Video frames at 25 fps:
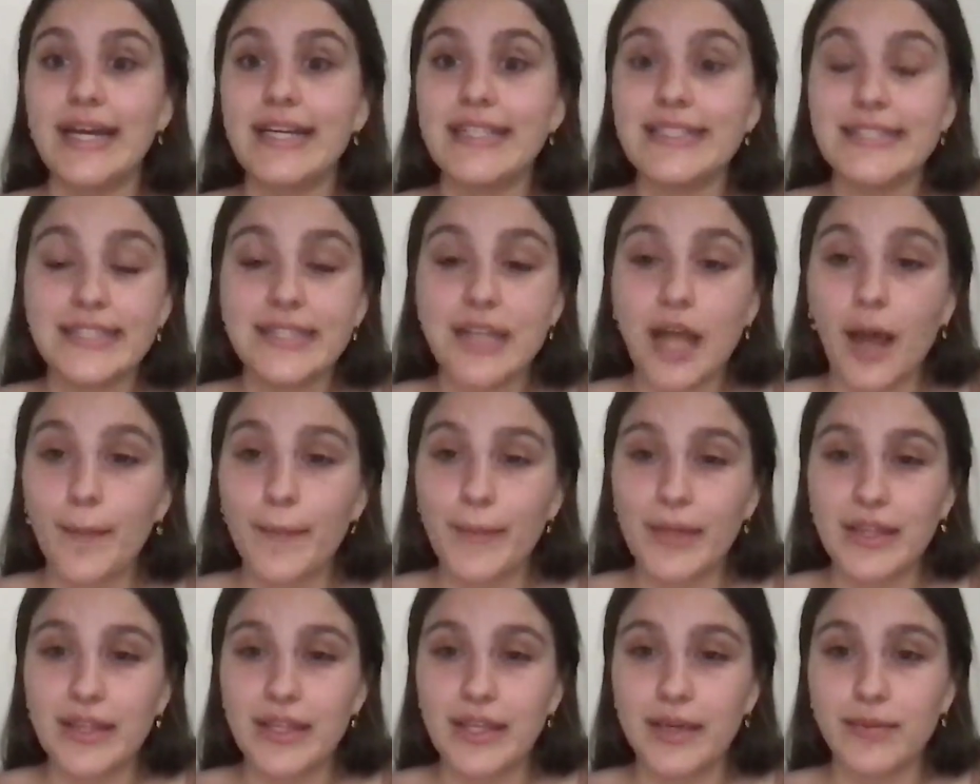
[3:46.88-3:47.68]
did not
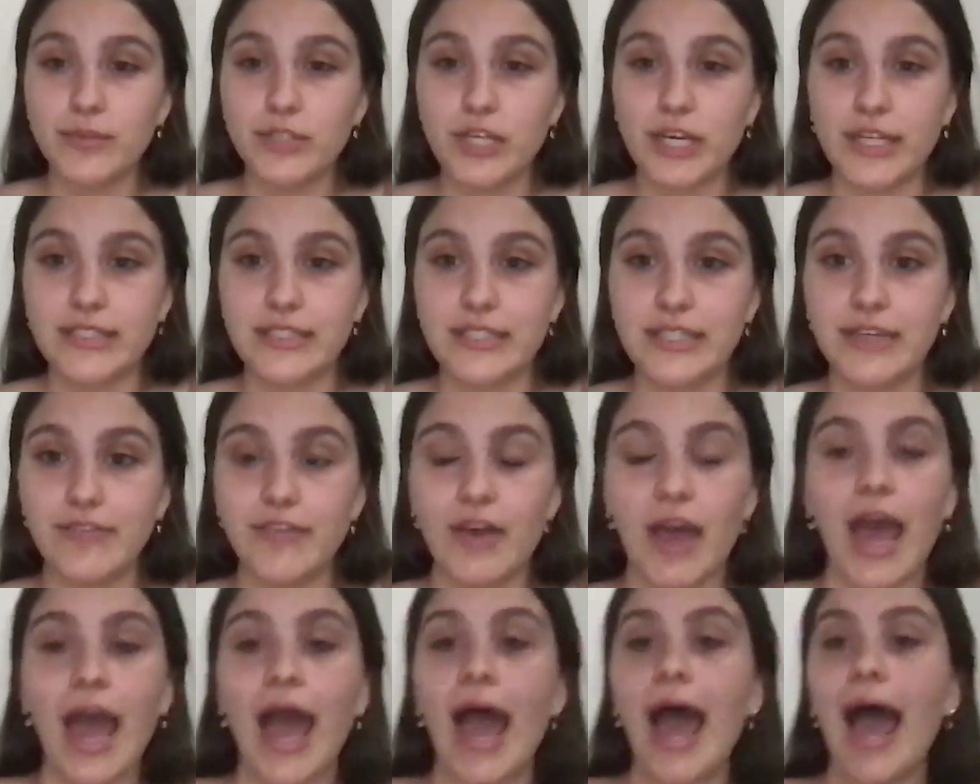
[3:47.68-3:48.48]
meet the objective.
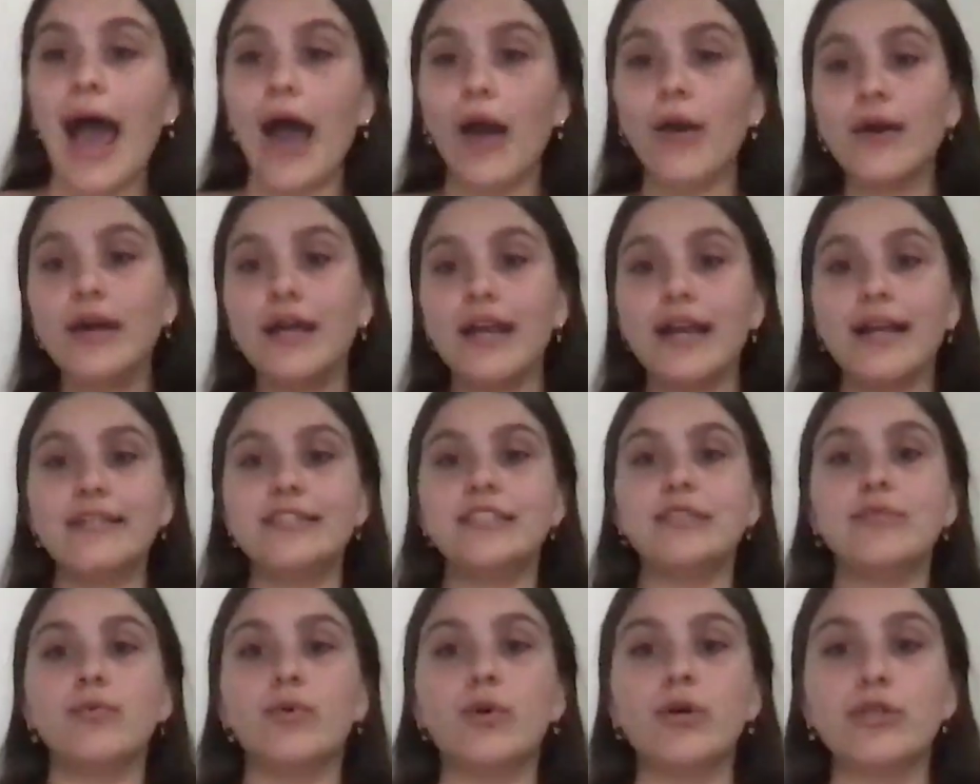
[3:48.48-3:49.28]
How can I
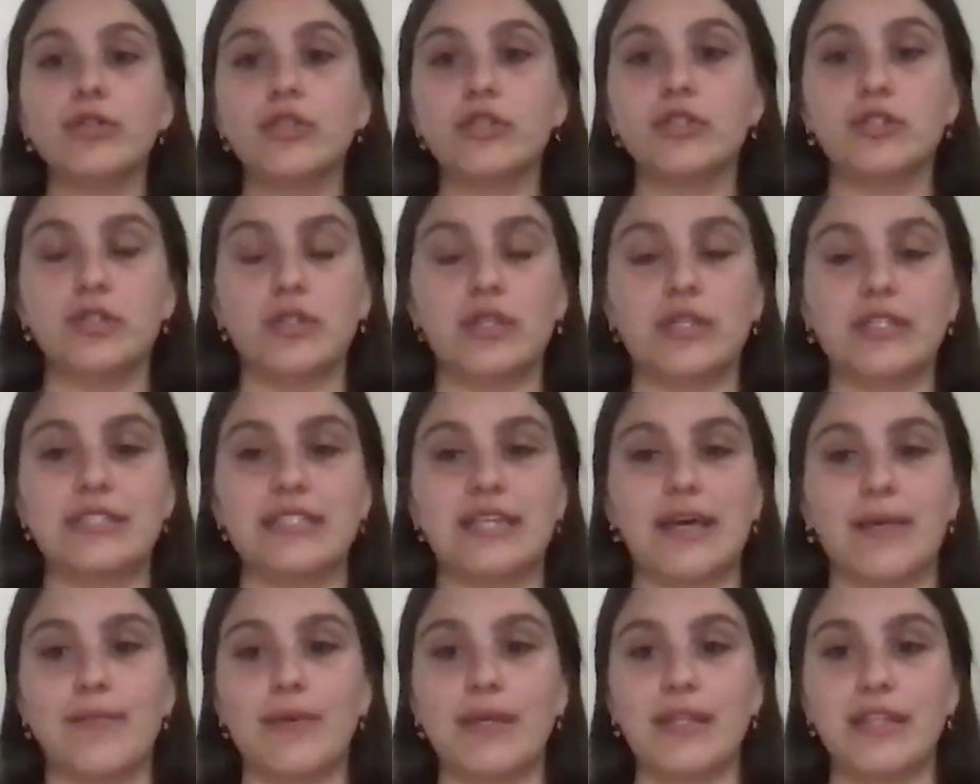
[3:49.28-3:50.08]
support the students
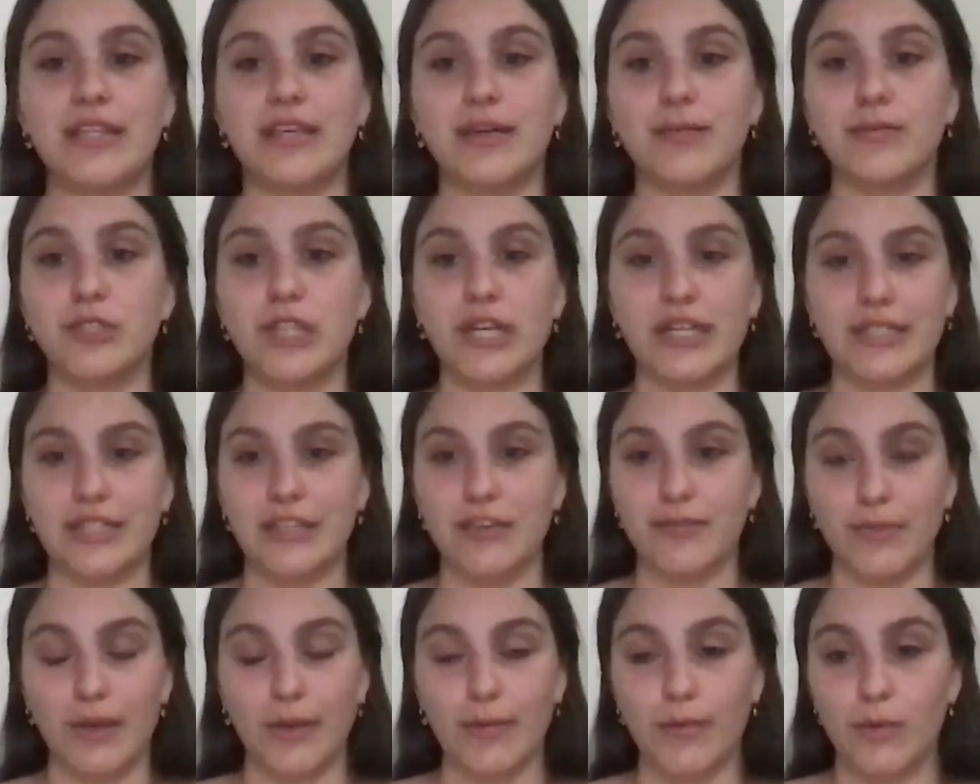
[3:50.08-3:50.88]
that meet the
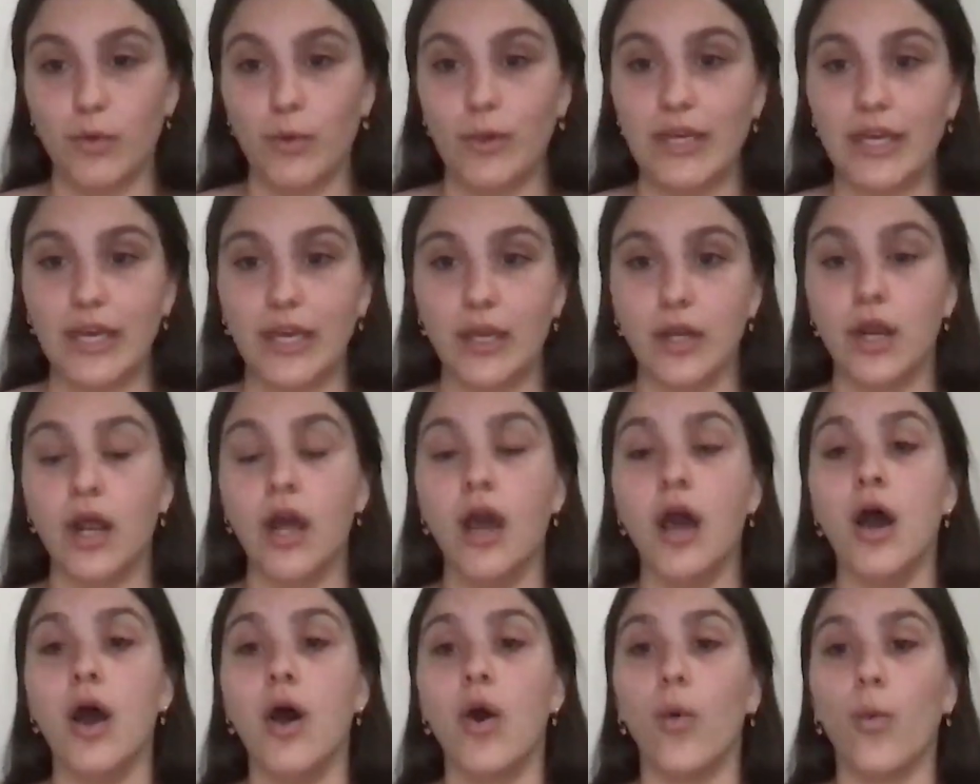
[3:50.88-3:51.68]
objective? Maybe we can
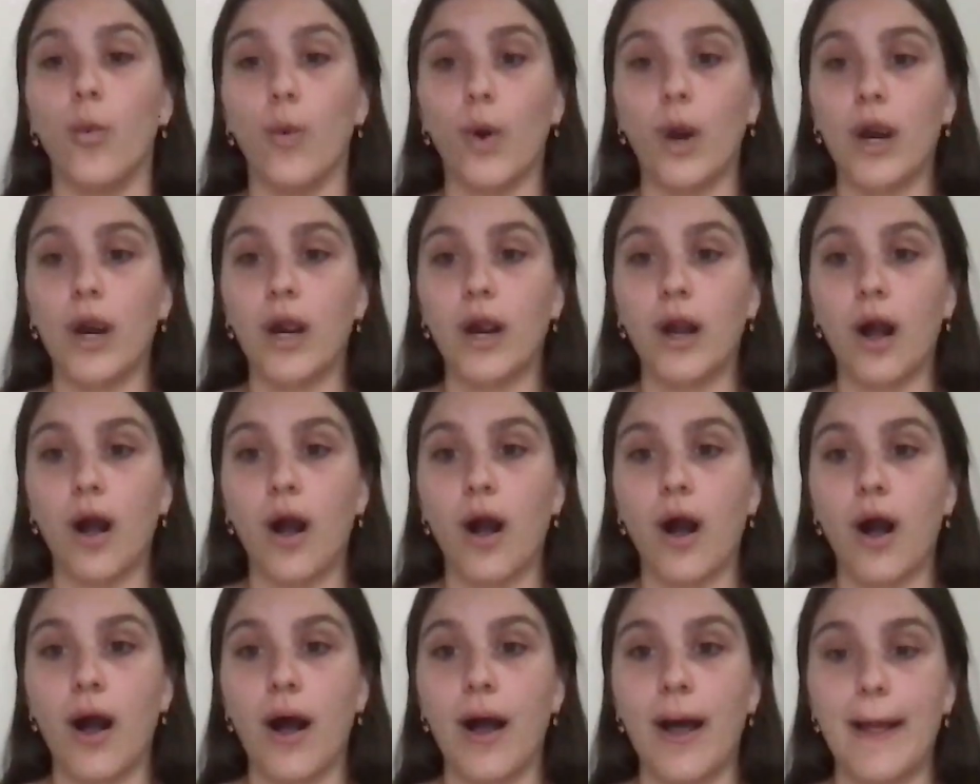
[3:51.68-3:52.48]
work
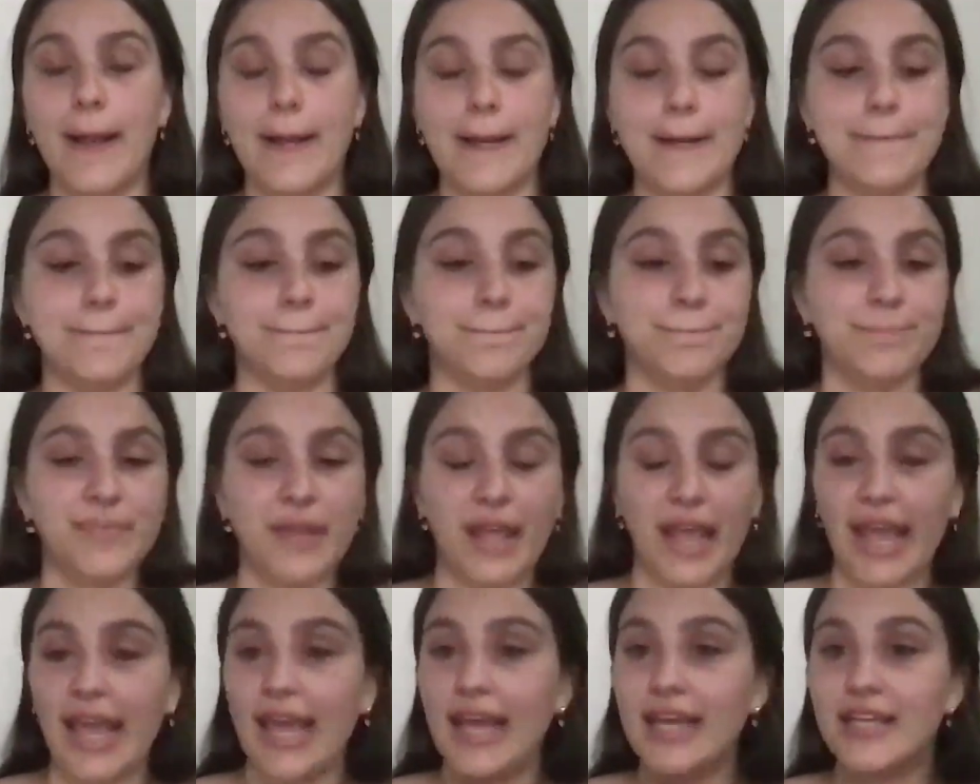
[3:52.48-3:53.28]
on
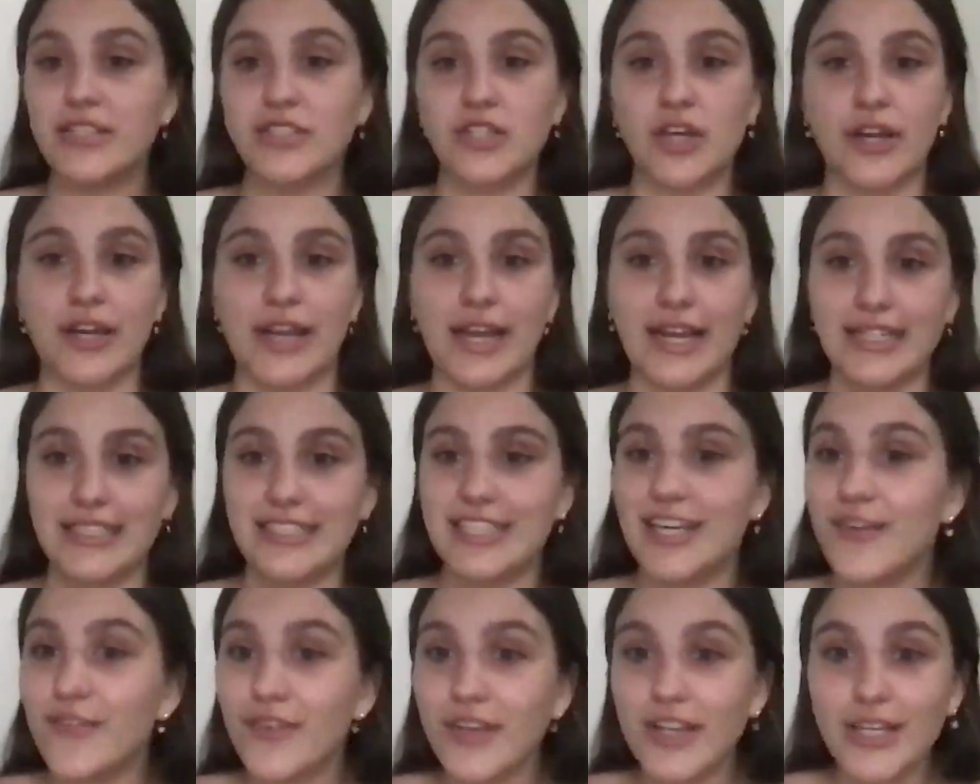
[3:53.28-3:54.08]
hands-on
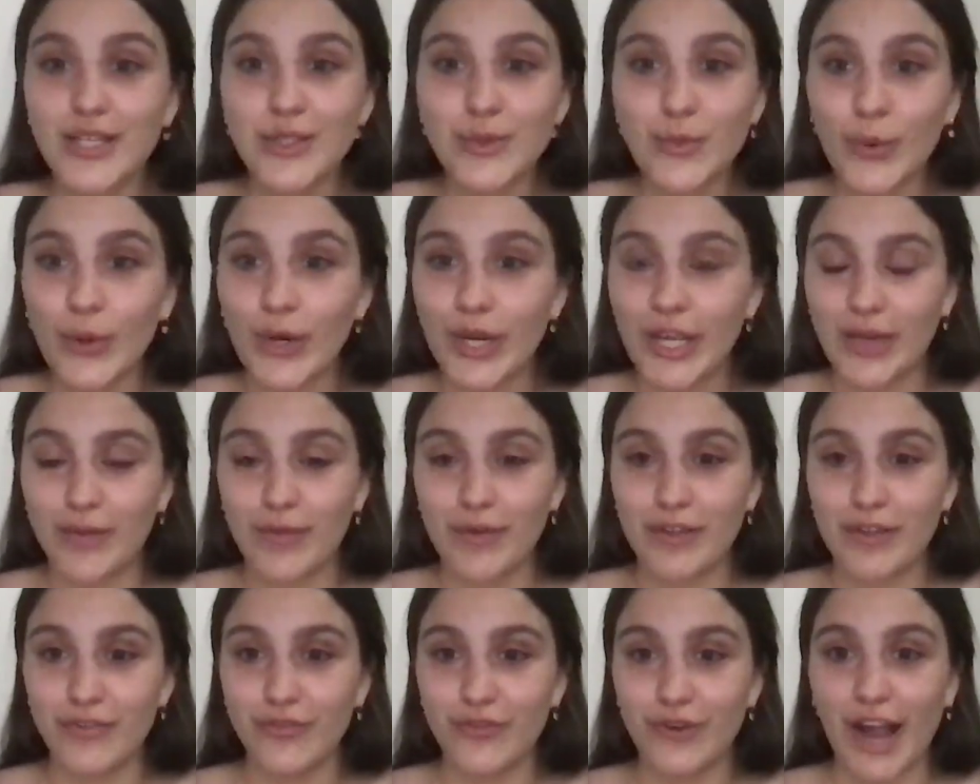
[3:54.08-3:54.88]
activities working
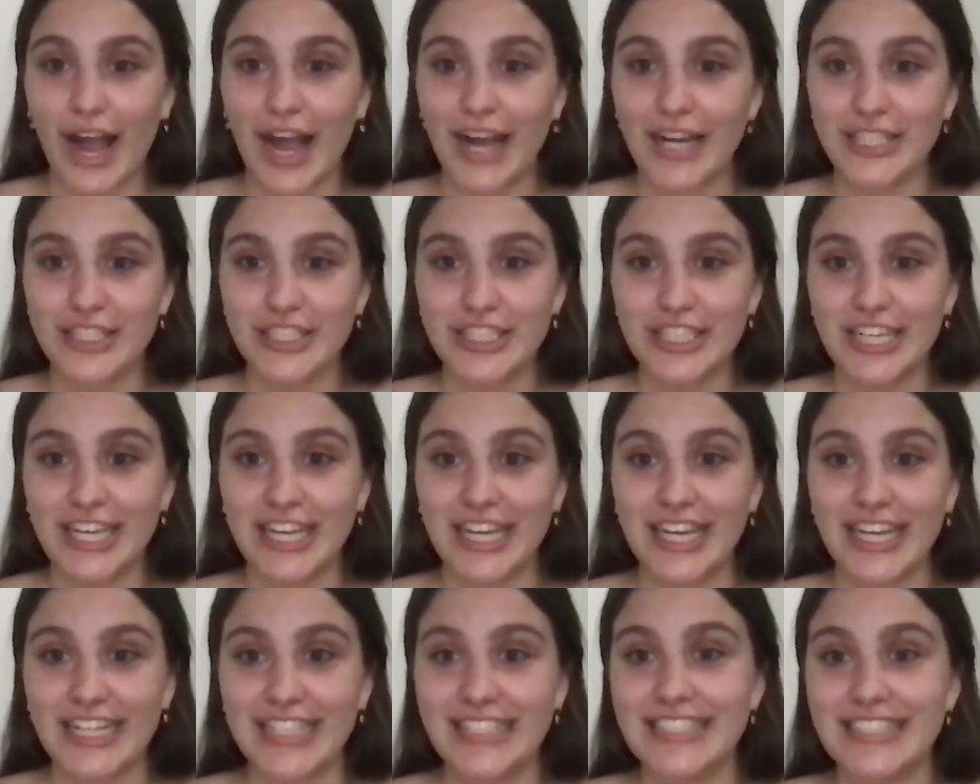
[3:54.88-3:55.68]
with
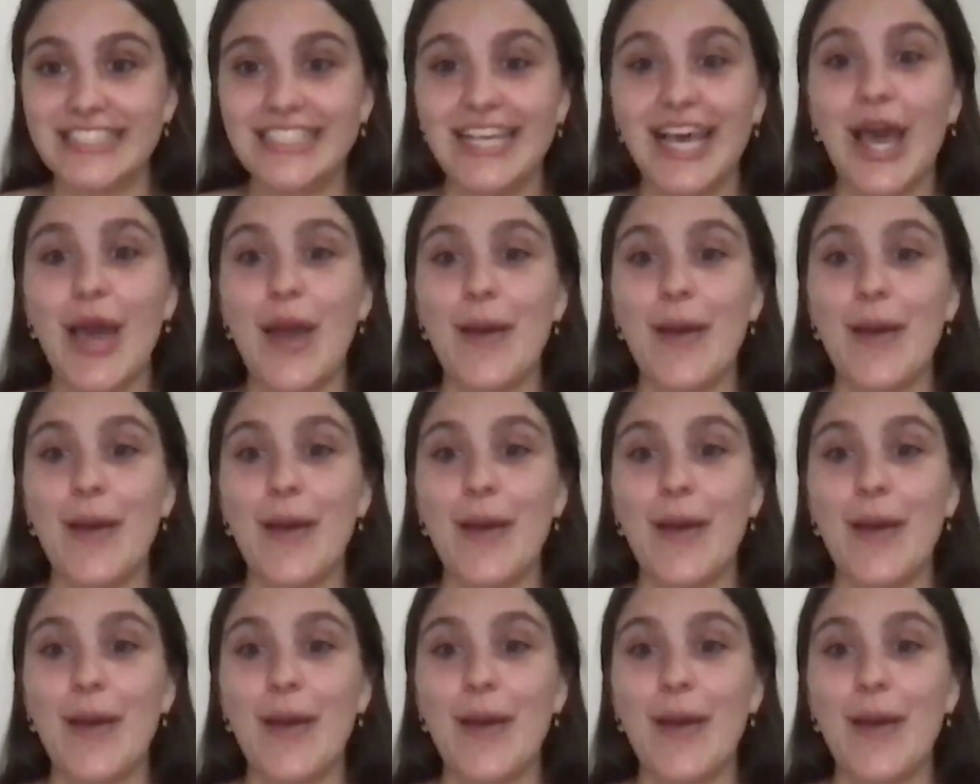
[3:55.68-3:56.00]
fractions.